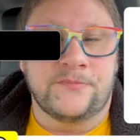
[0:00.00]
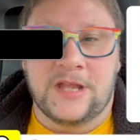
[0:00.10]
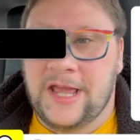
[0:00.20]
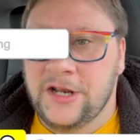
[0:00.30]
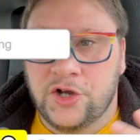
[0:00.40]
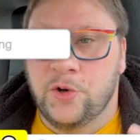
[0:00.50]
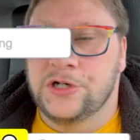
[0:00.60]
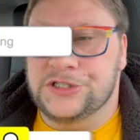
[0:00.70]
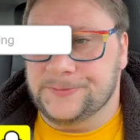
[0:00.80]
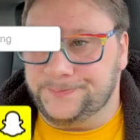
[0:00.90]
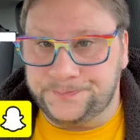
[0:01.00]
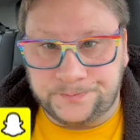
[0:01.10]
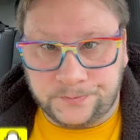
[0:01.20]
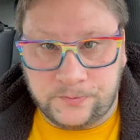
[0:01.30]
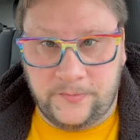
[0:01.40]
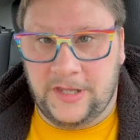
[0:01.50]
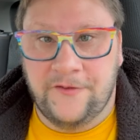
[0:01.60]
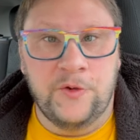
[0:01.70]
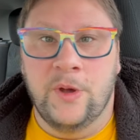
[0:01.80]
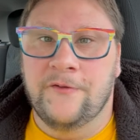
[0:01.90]
And of course, if
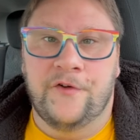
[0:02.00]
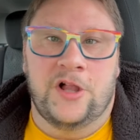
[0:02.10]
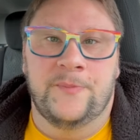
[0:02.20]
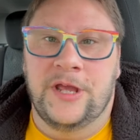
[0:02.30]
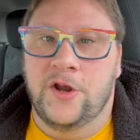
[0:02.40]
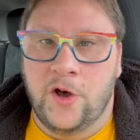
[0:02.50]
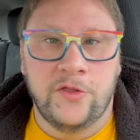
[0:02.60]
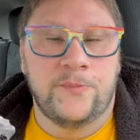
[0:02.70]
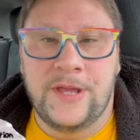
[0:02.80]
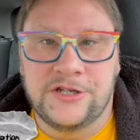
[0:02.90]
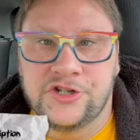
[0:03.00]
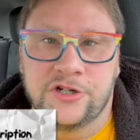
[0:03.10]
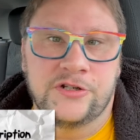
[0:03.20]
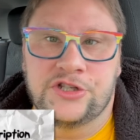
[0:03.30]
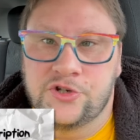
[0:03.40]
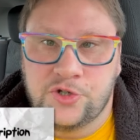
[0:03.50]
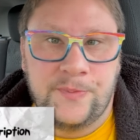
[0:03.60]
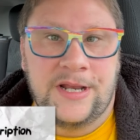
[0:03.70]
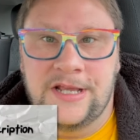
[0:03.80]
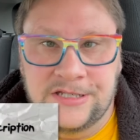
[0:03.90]
you want to follow me on all the major social
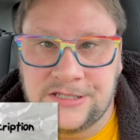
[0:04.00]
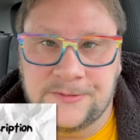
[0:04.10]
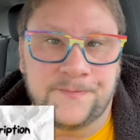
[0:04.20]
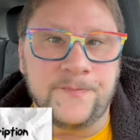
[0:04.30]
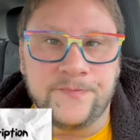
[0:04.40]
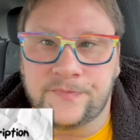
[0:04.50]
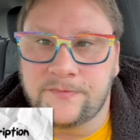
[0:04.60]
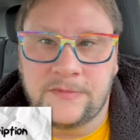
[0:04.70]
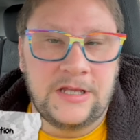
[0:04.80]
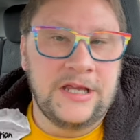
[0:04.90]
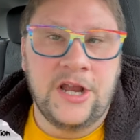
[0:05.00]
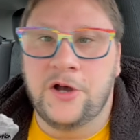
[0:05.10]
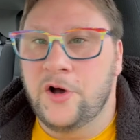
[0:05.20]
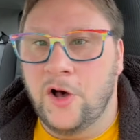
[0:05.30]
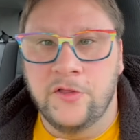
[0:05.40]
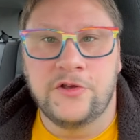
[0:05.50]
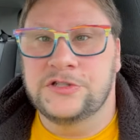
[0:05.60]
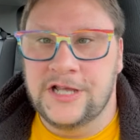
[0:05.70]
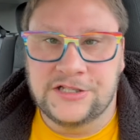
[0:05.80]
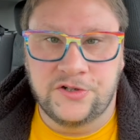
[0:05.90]
medias, you know, all those
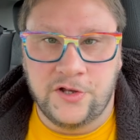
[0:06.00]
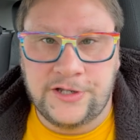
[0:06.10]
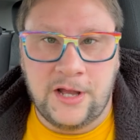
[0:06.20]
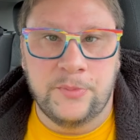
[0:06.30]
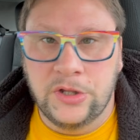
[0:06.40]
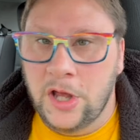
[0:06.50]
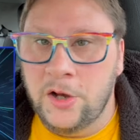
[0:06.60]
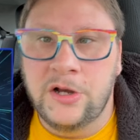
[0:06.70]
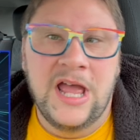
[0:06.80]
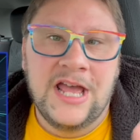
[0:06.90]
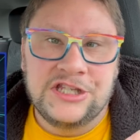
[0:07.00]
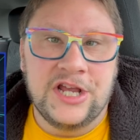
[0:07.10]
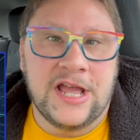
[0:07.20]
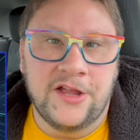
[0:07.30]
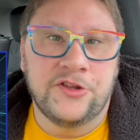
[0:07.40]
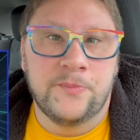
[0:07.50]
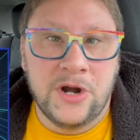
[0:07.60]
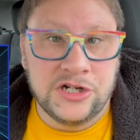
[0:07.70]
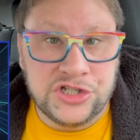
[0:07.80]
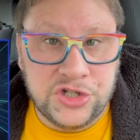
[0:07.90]
links are all down below. Check out the
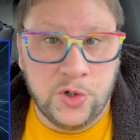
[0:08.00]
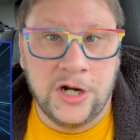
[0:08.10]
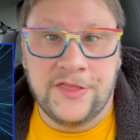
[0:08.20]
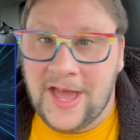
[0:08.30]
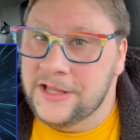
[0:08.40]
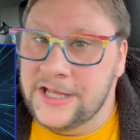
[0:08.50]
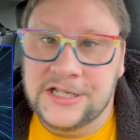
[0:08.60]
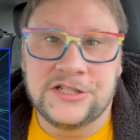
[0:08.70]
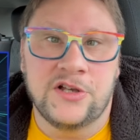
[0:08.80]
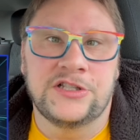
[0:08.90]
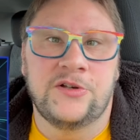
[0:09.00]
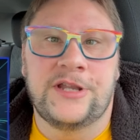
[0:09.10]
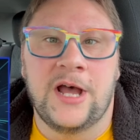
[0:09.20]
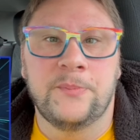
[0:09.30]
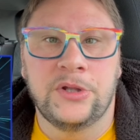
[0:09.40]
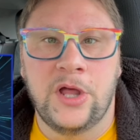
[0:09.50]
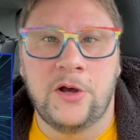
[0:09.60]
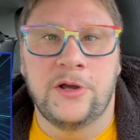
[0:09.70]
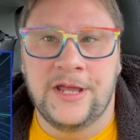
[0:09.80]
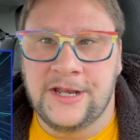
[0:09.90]
merch store. That link is also down
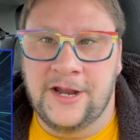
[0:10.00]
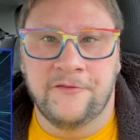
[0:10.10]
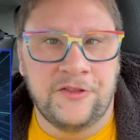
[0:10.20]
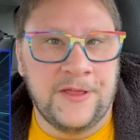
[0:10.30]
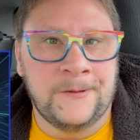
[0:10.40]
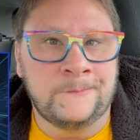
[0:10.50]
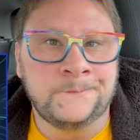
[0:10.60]
below and everything.